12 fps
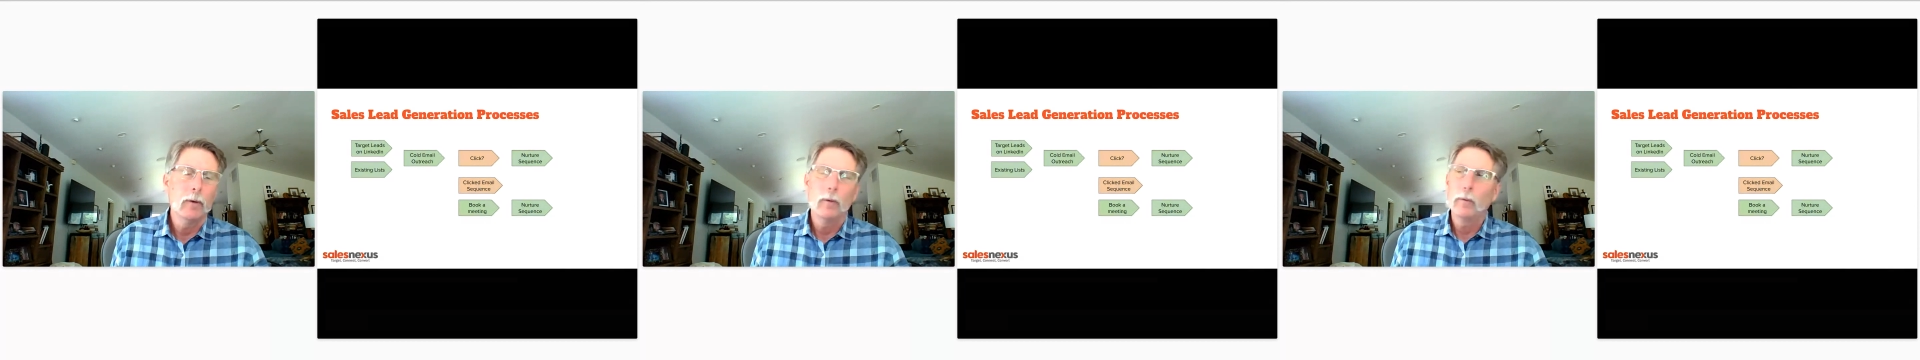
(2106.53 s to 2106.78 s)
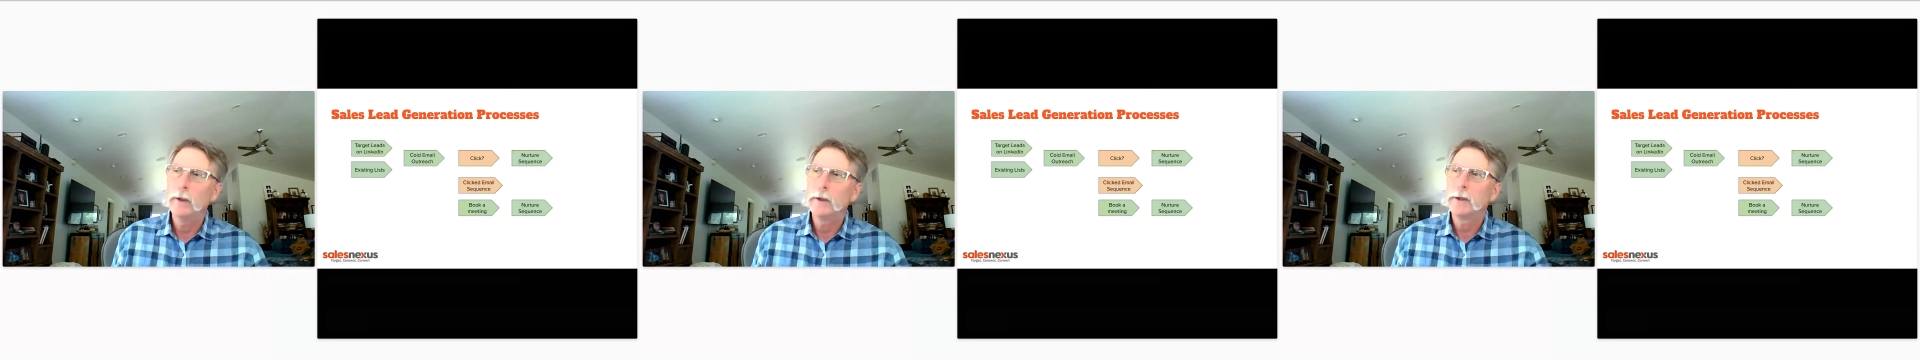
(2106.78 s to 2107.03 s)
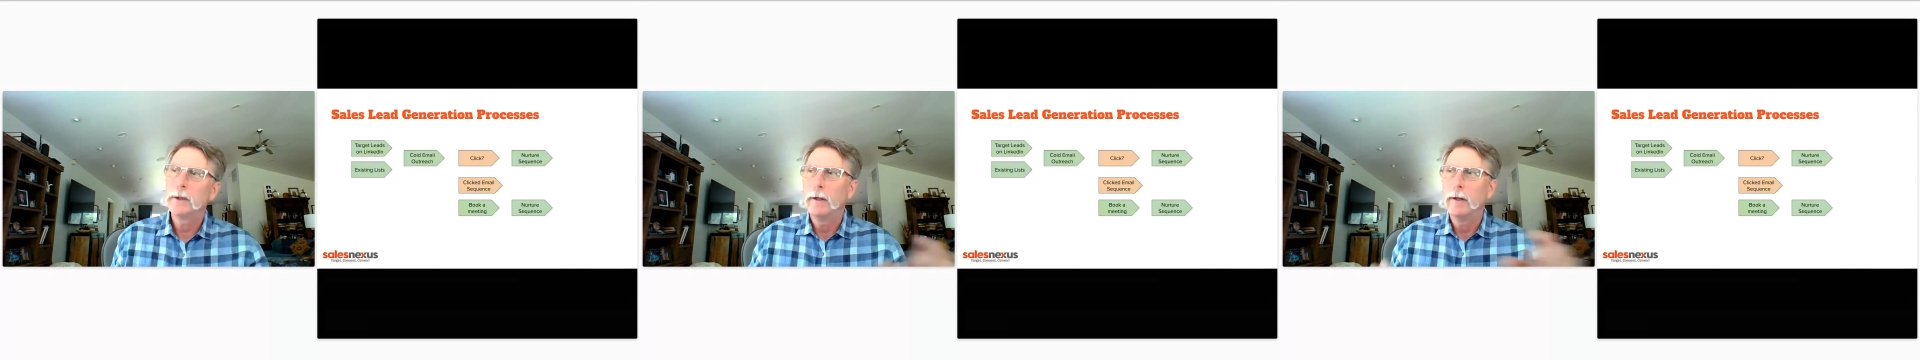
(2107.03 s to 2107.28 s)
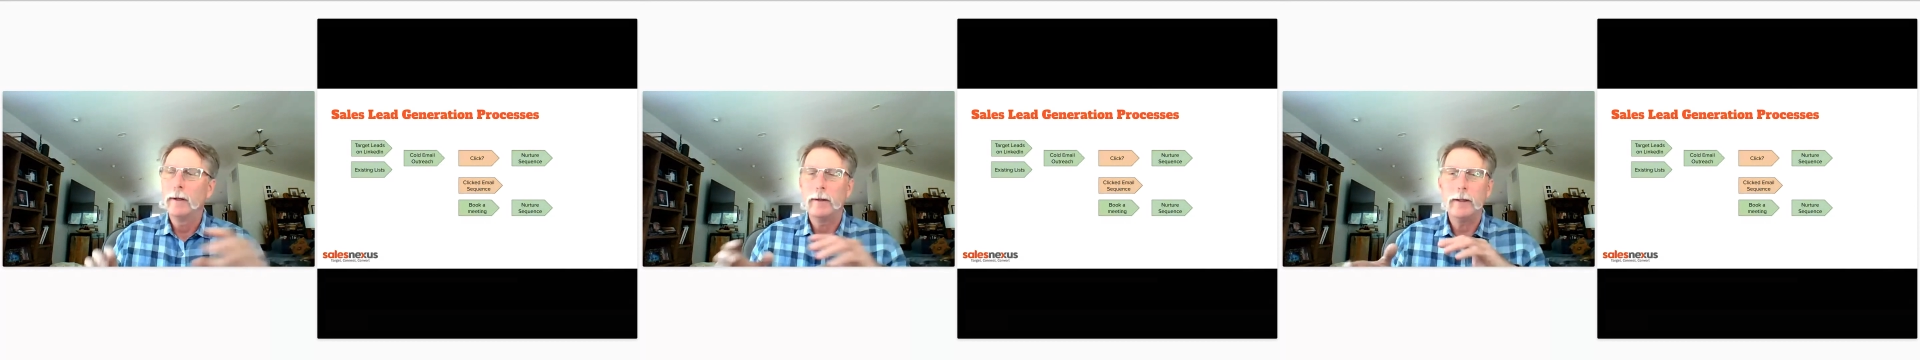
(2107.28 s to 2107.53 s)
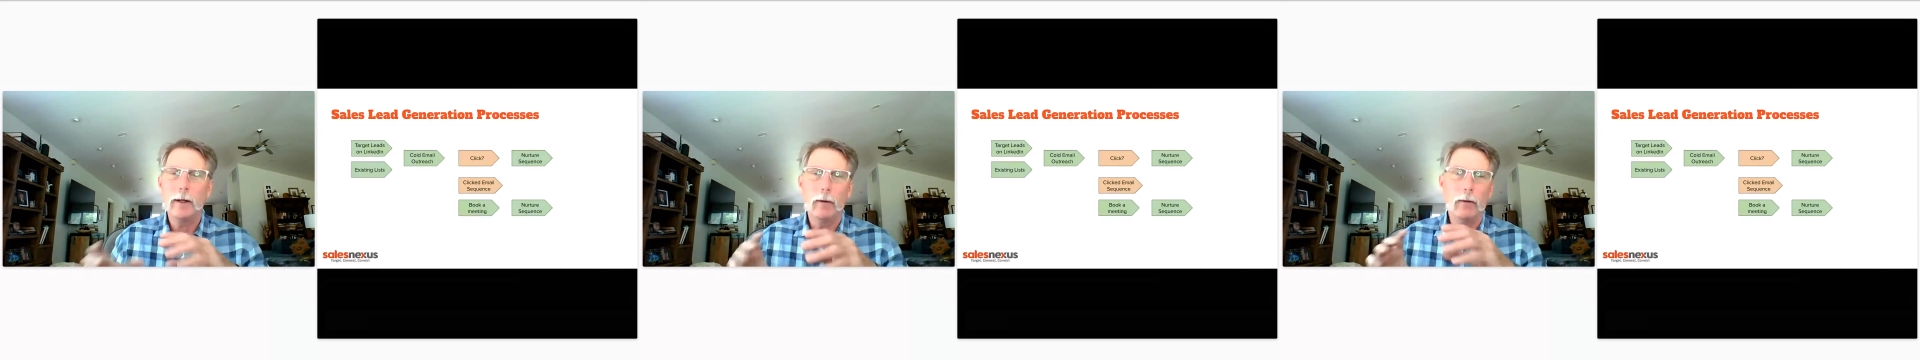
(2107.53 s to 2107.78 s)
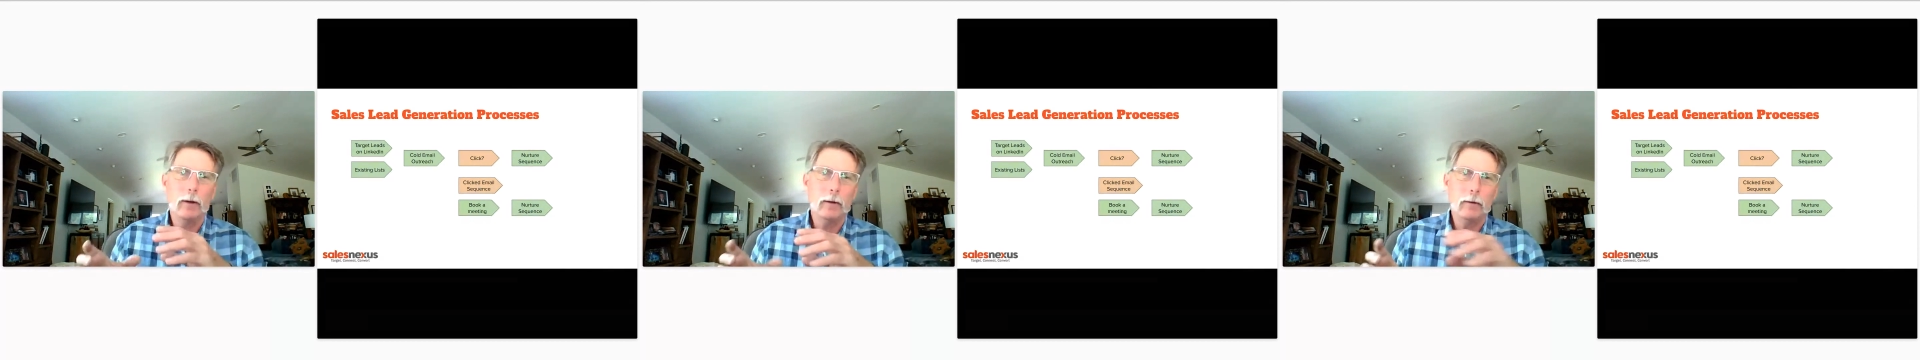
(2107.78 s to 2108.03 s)
which, you know,
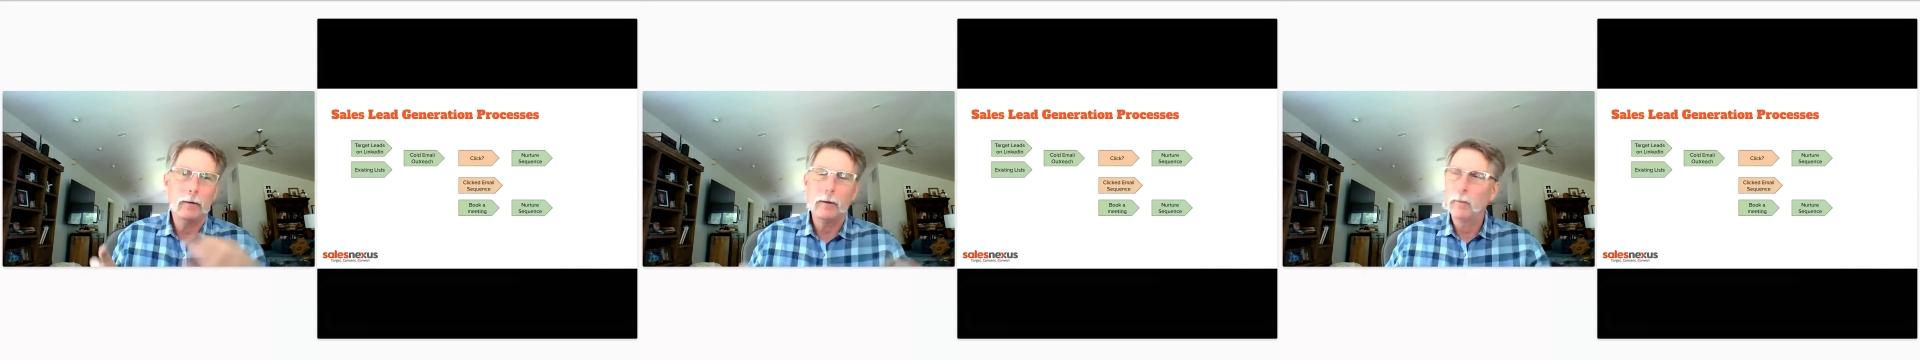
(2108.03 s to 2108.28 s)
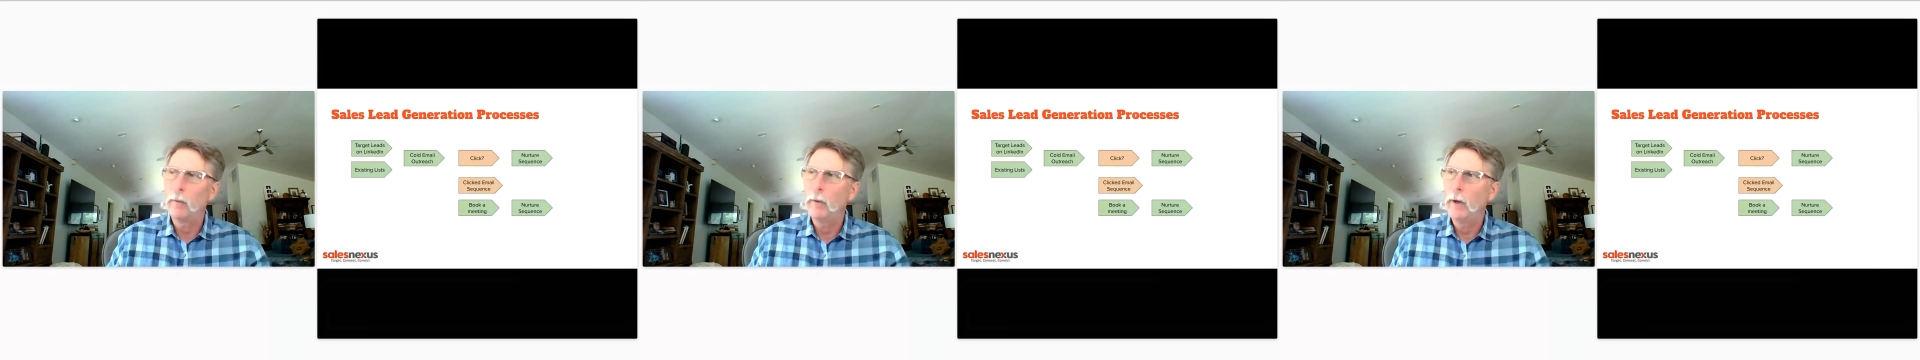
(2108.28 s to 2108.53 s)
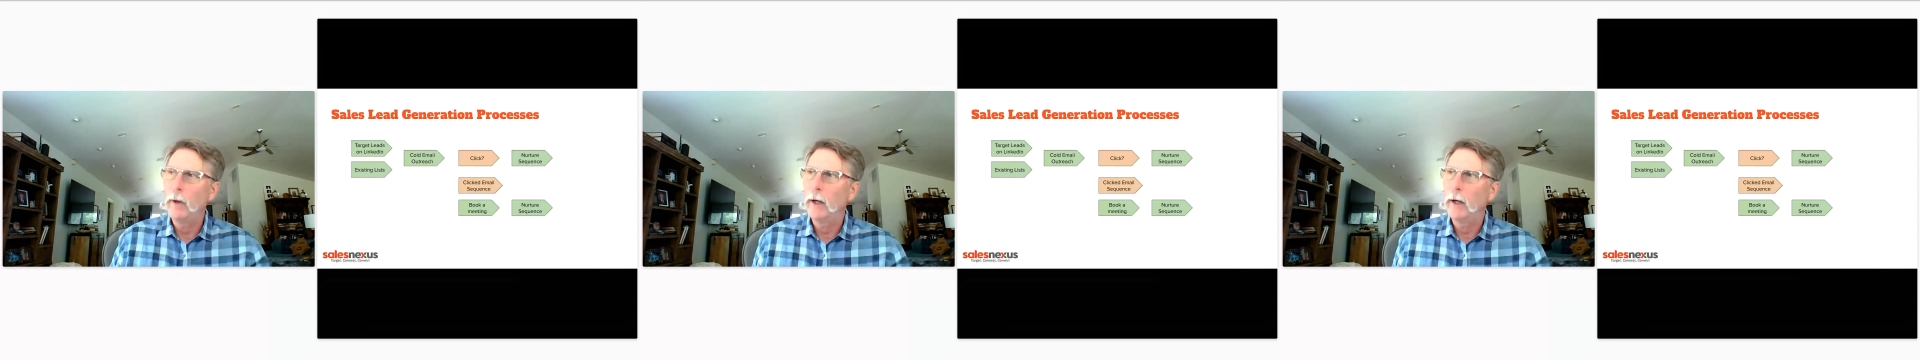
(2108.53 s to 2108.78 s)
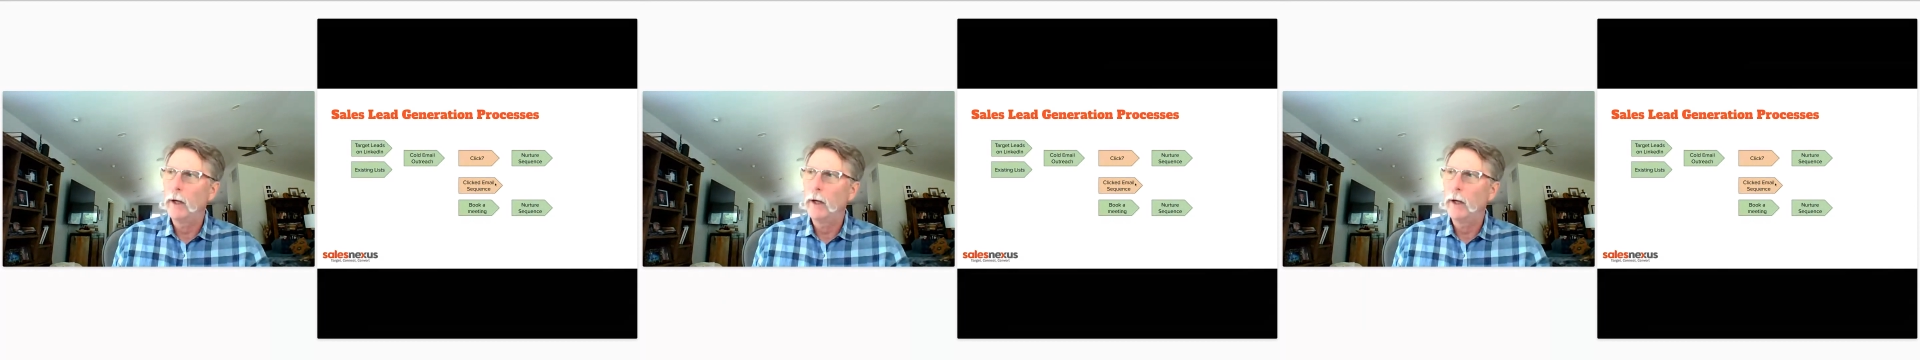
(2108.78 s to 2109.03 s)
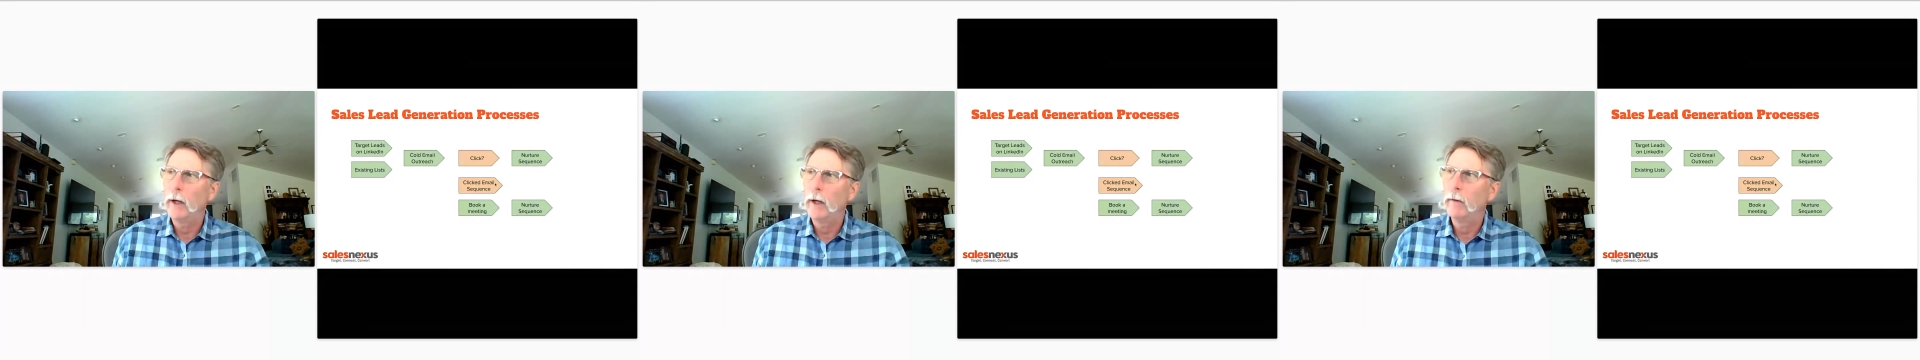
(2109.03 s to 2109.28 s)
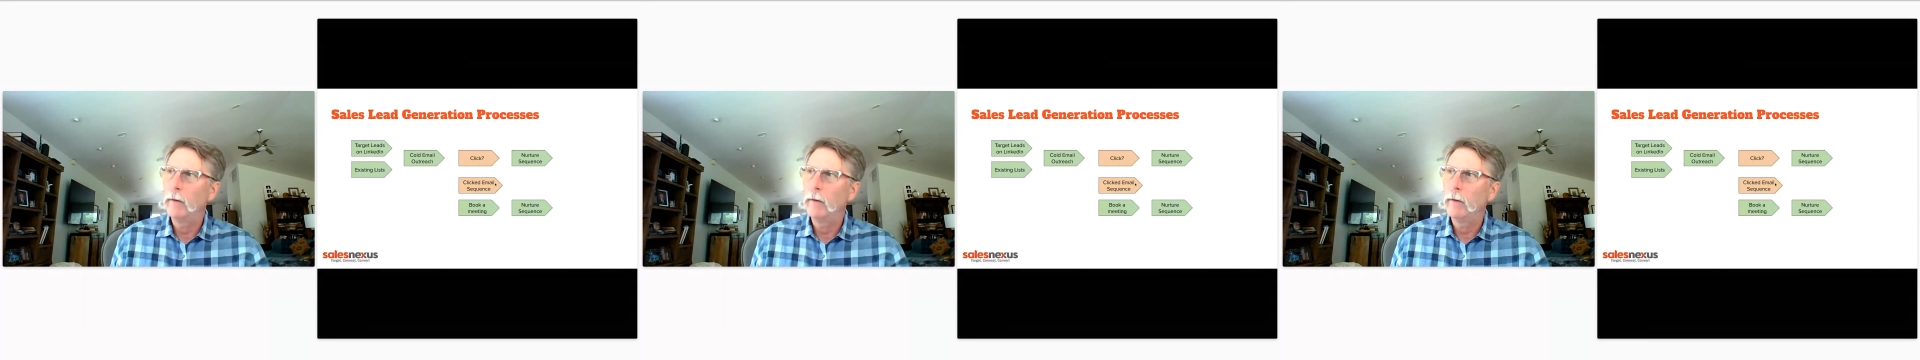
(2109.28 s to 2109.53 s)
the where this